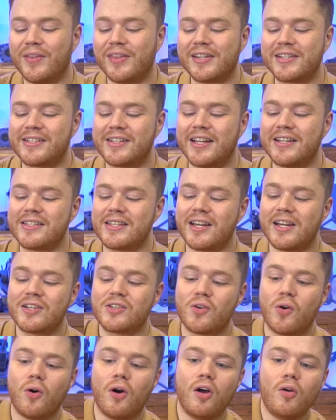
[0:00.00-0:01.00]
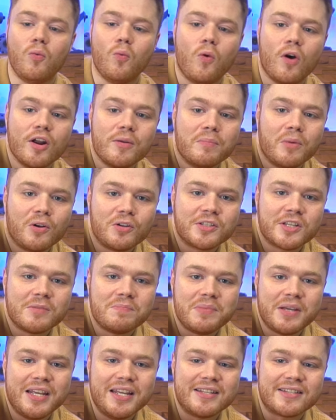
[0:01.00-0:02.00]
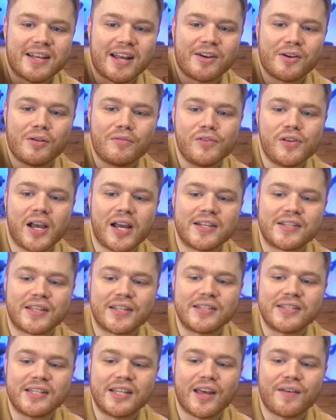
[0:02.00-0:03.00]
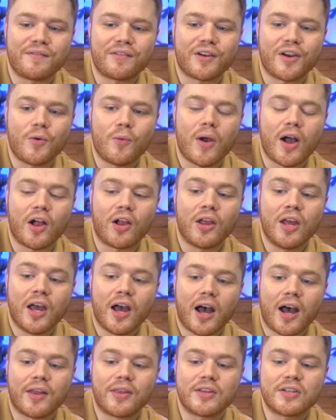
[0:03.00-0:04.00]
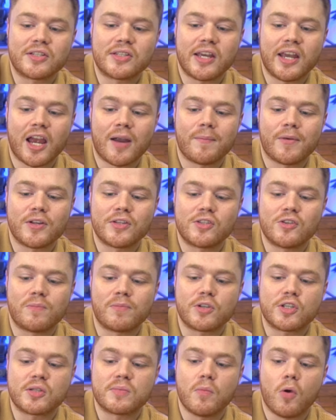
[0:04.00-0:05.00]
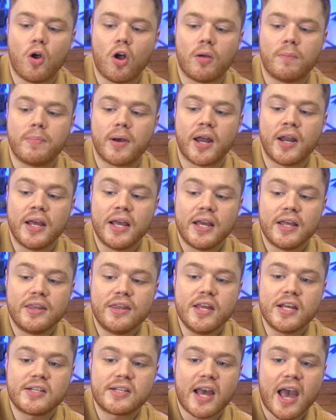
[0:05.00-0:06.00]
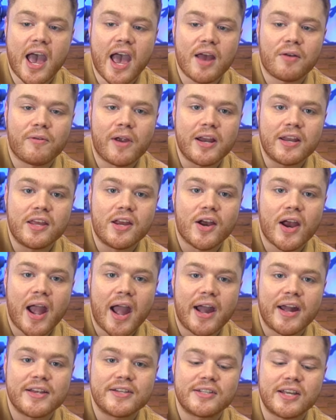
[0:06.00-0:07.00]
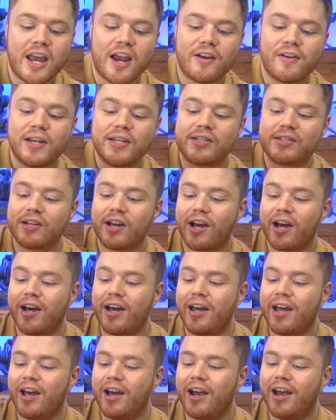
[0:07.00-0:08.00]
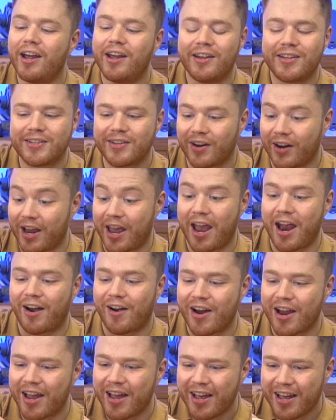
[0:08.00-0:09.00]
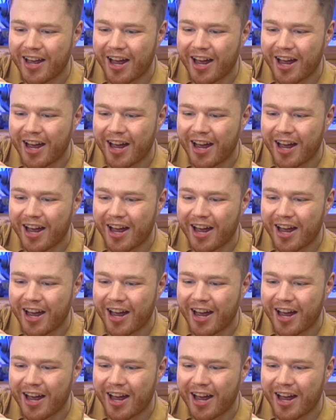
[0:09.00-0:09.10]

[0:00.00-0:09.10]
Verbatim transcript: in the sense that it's all one molded piece. I don't know if you guys can see that very well on this camera. It's super small, but this hat right here has Harry's, uh, sorry, Harry.